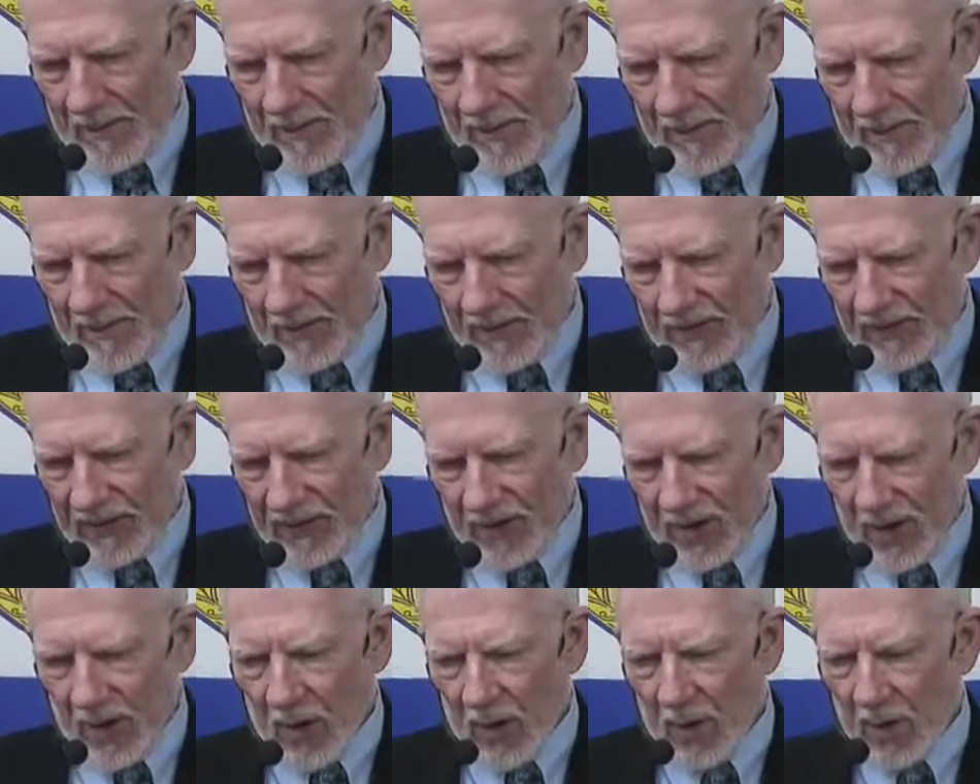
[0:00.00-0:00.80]

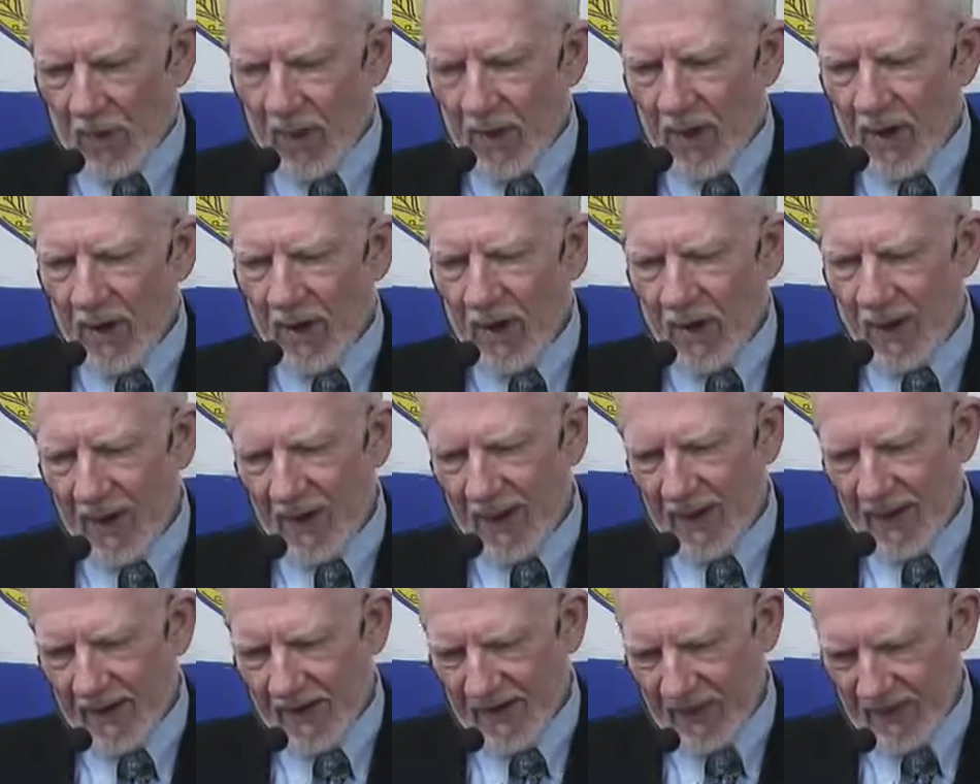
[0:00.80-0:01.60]
So
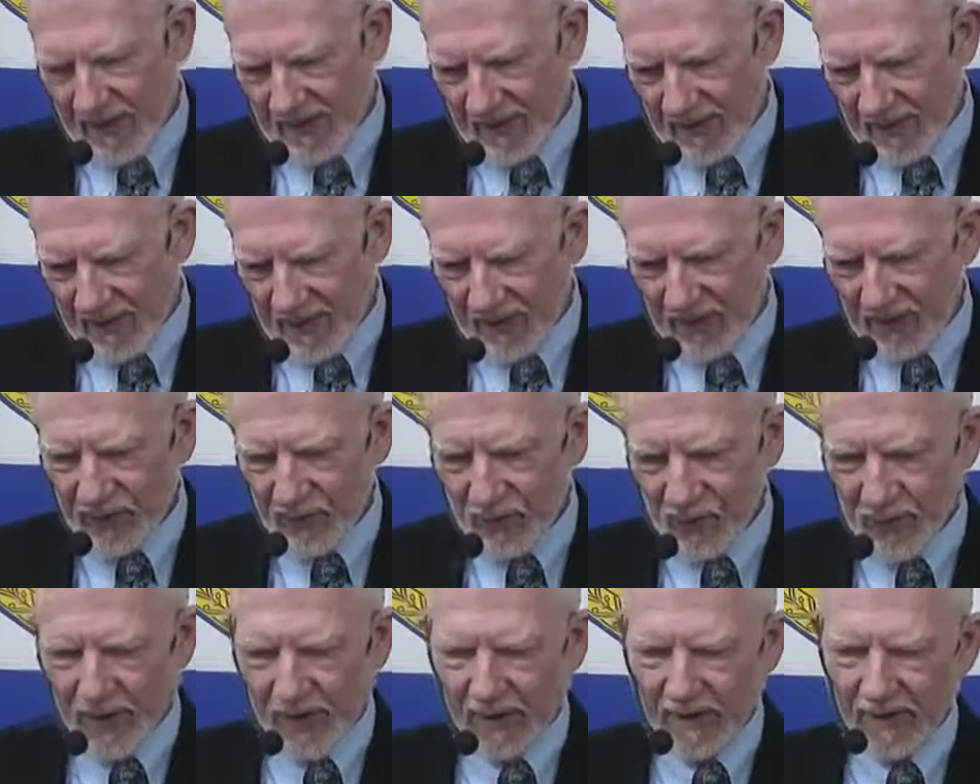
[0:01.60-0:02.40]
this
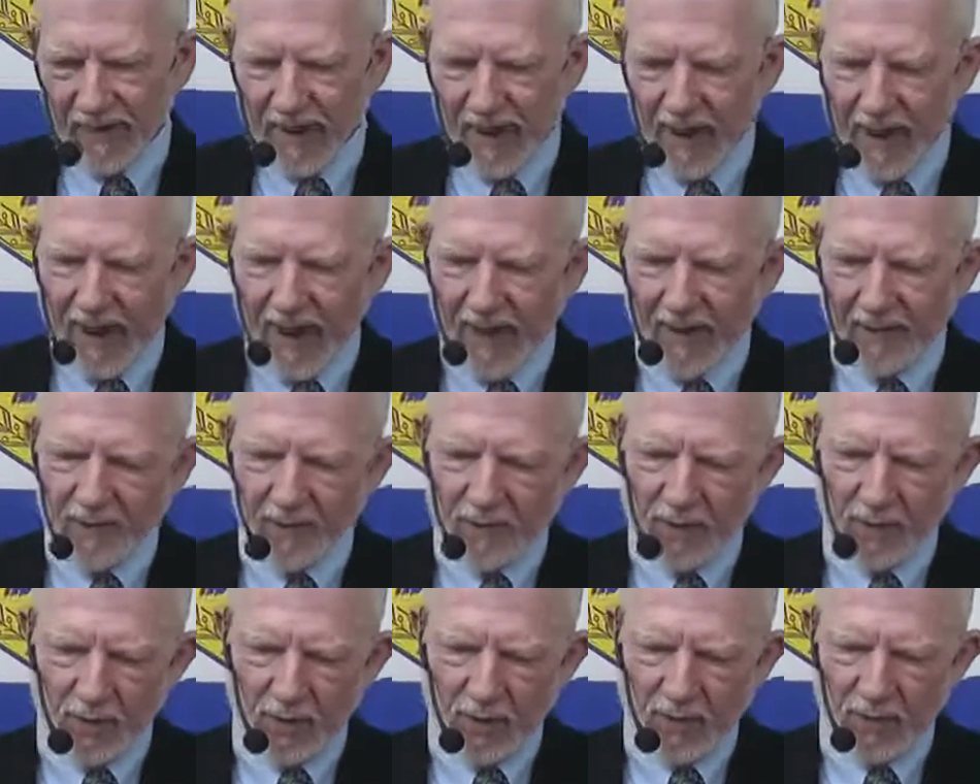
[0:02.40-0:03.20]
red calf is
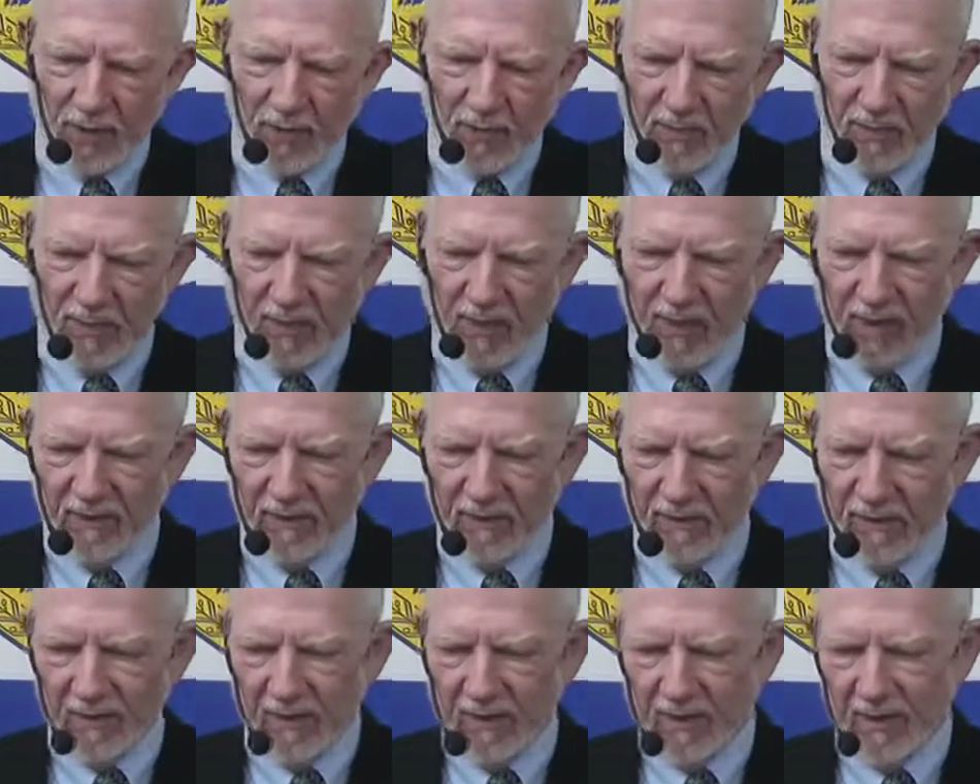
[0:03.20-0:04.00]
supposed to be
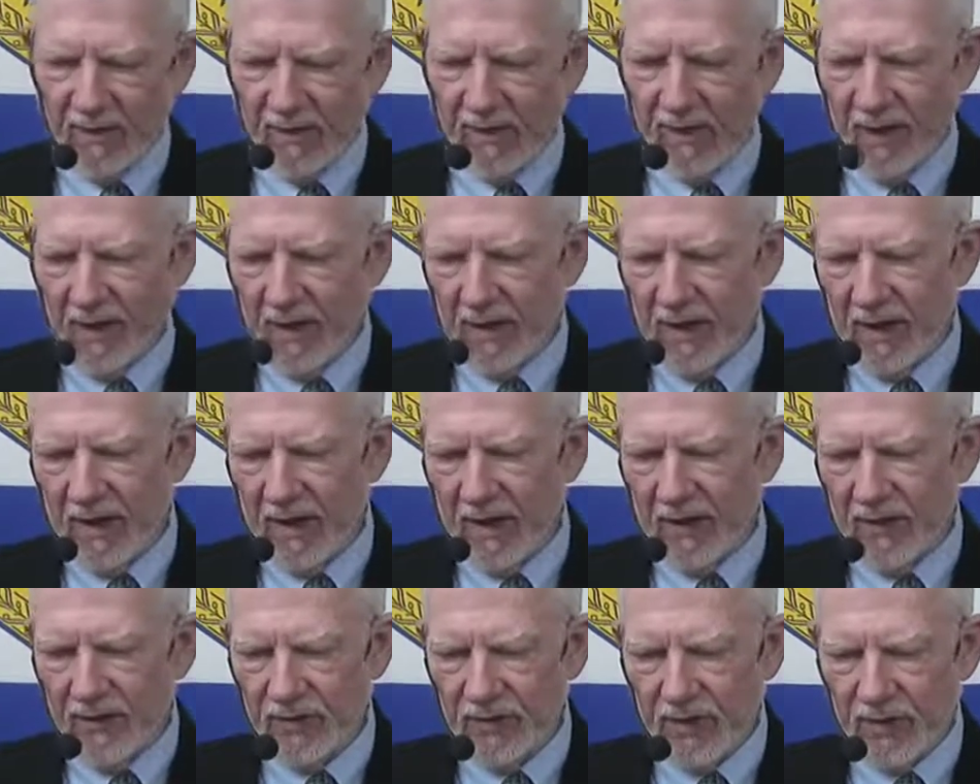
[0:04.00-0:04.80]
given to
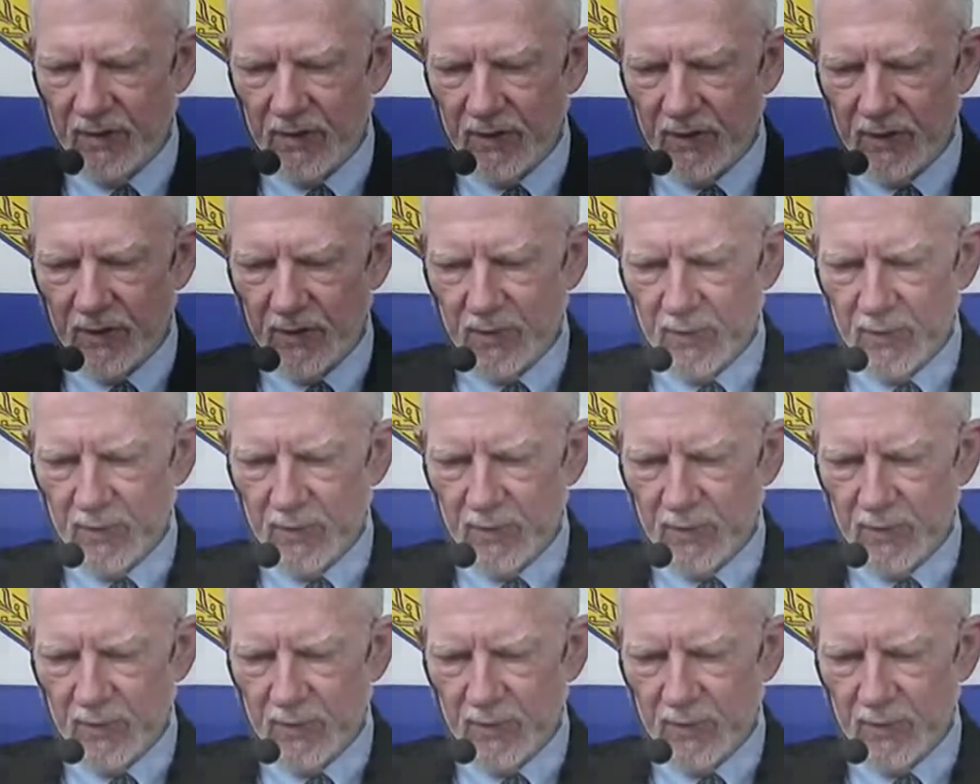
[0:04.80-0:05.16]
Eleazar, the